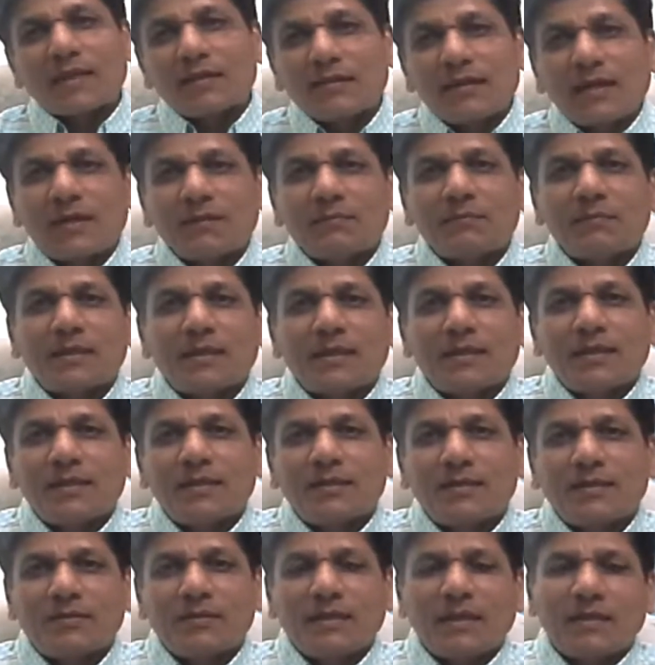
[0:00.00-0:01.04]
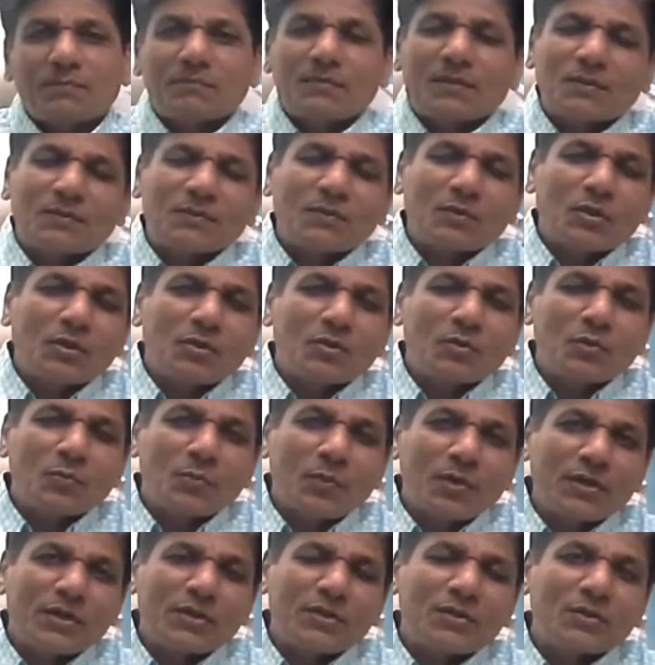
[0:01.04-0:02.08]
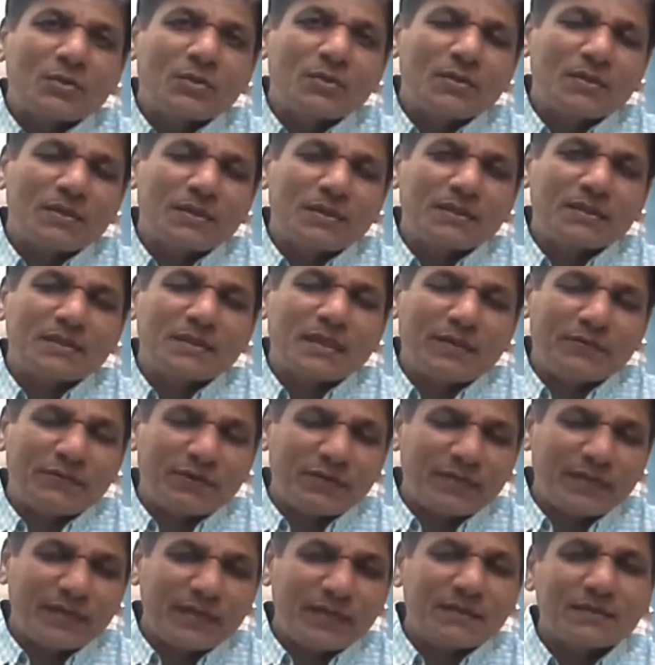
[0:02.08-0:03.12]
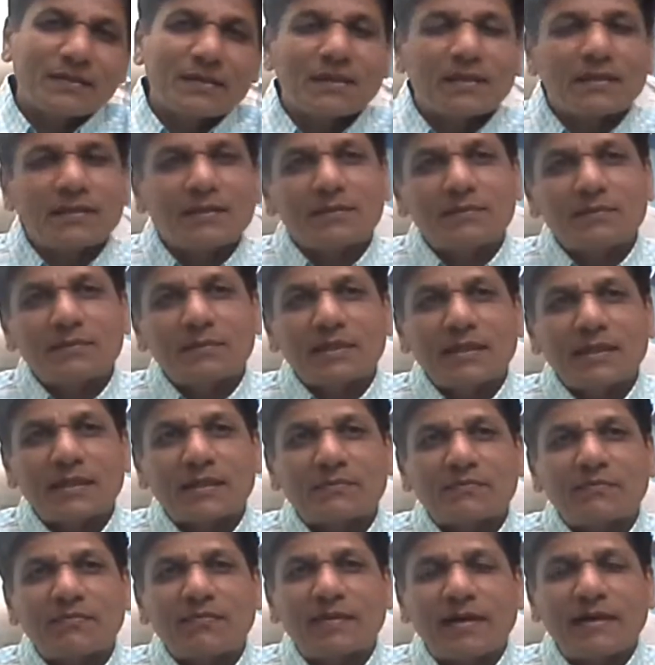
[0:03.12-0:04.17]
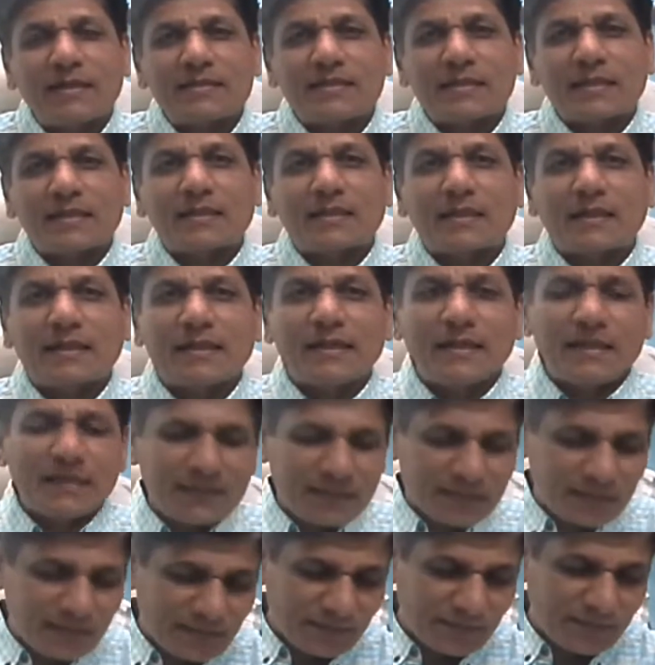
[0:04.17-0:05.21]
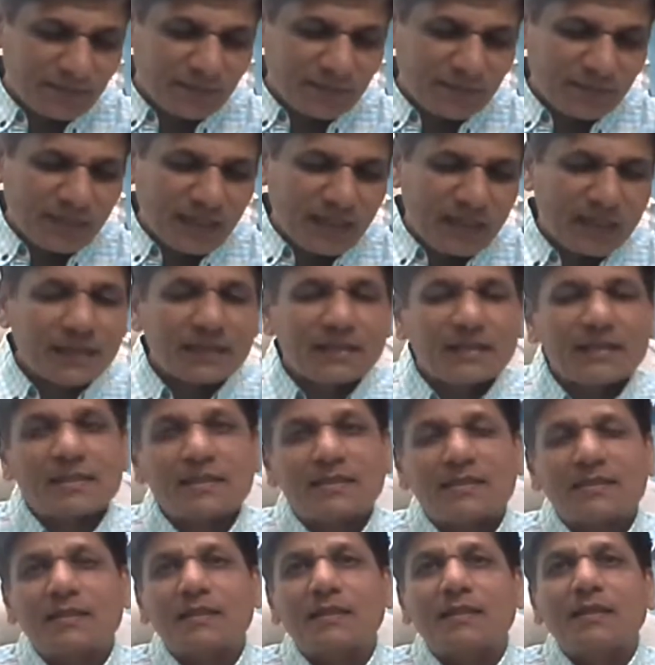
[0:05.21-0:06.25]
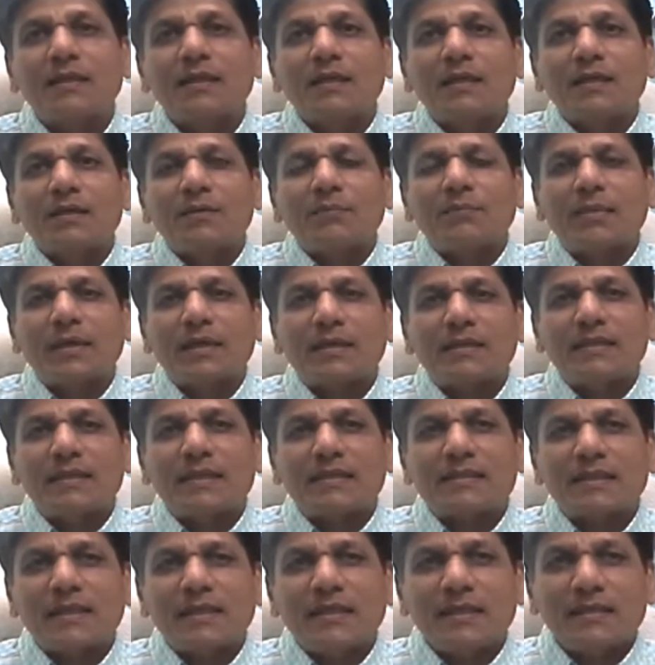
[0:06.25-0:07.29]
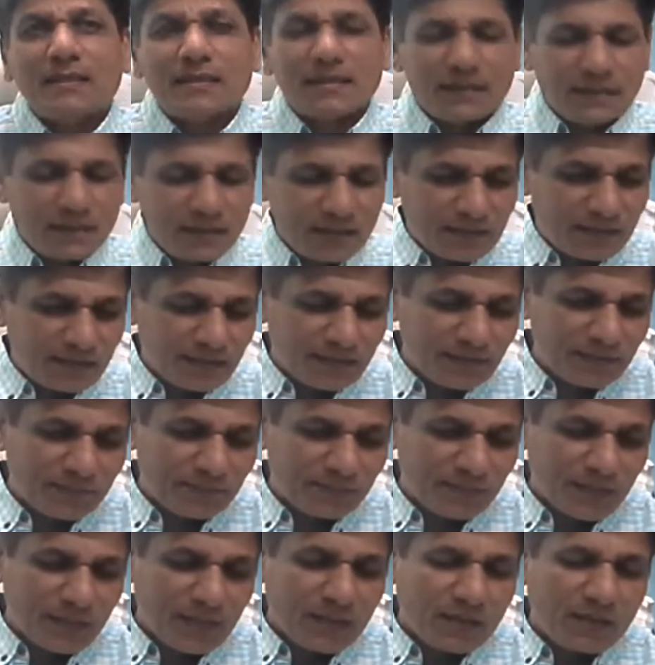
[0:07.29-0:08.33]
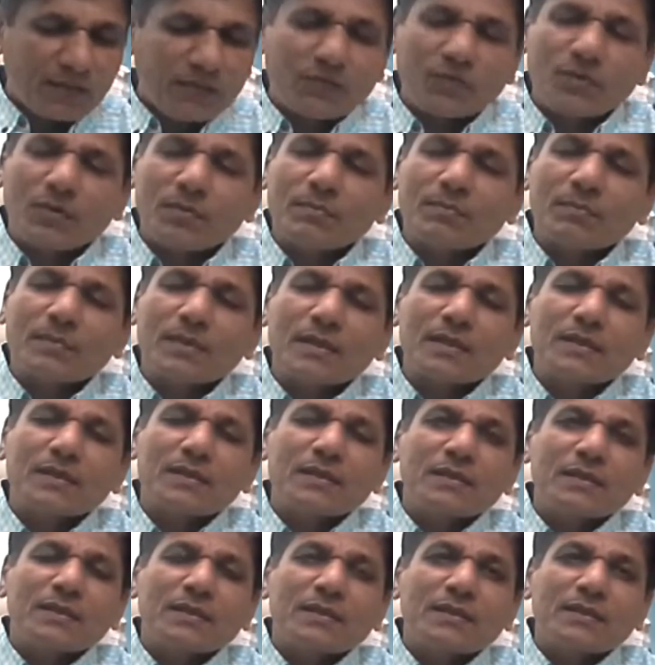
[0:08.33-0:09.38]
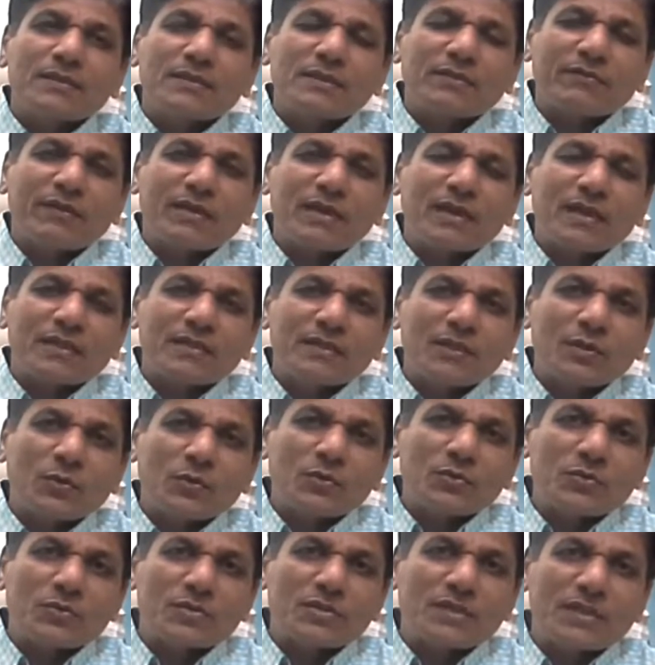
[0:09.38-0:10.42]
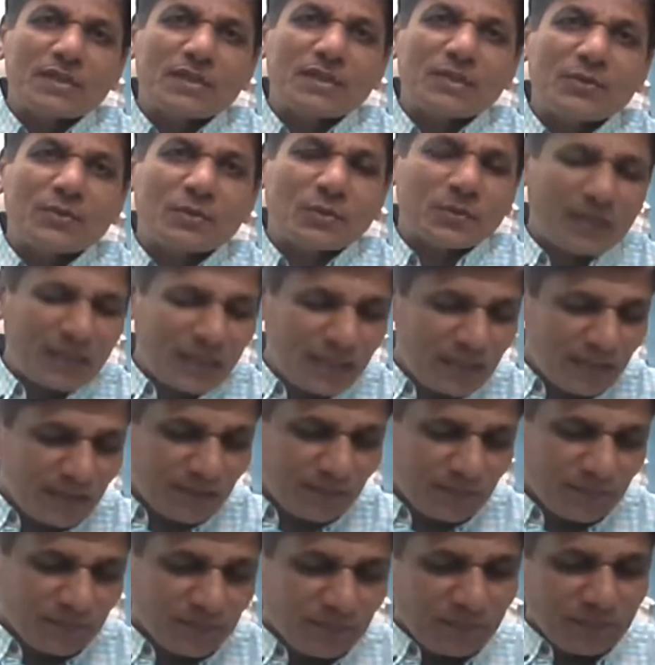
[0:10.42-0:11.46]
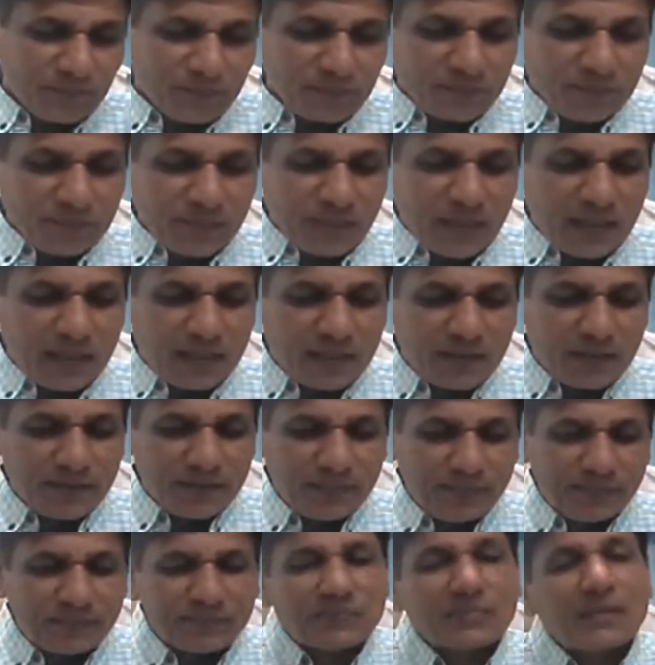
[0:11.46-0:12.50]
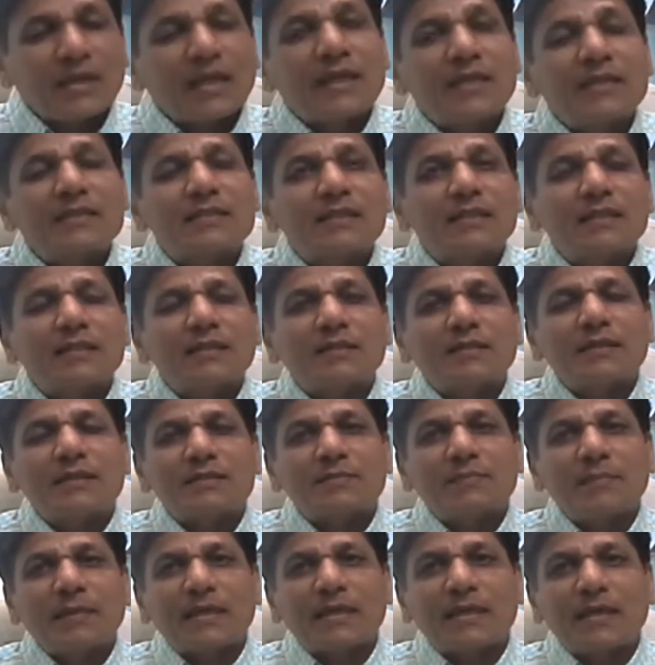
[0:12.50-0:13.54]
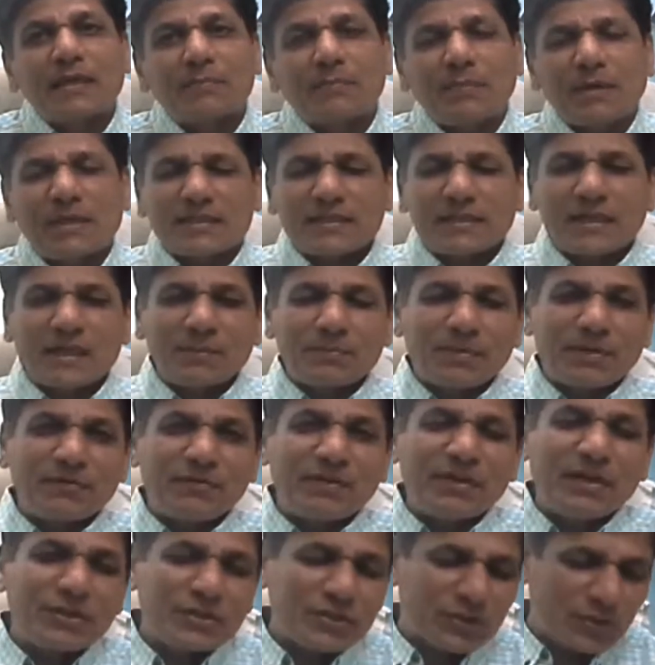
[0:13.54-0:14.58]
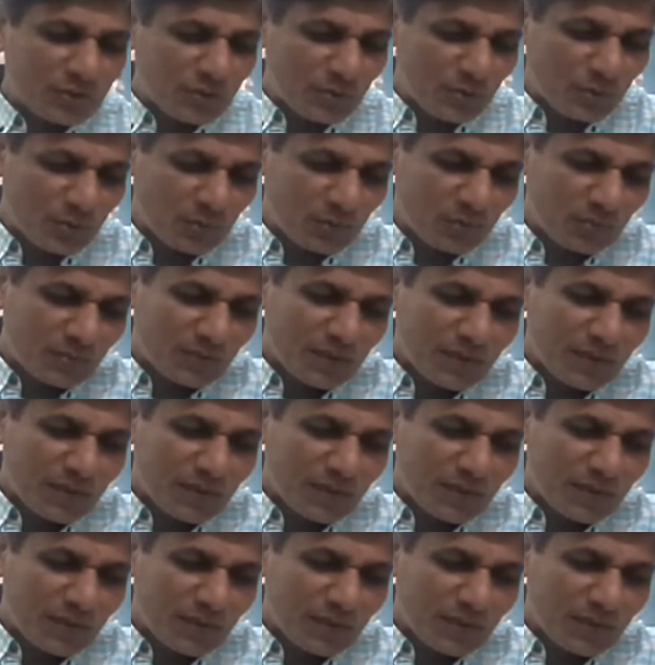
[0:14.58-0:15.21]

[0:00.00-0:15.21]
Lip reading: Yeah, yeah. Good morning to everyone, dear friends and colleagues. Yeah, this is Bharat Desai from Jawaharlal Nehru University in New Delhi. Uh, it's my great pleasure and privilege to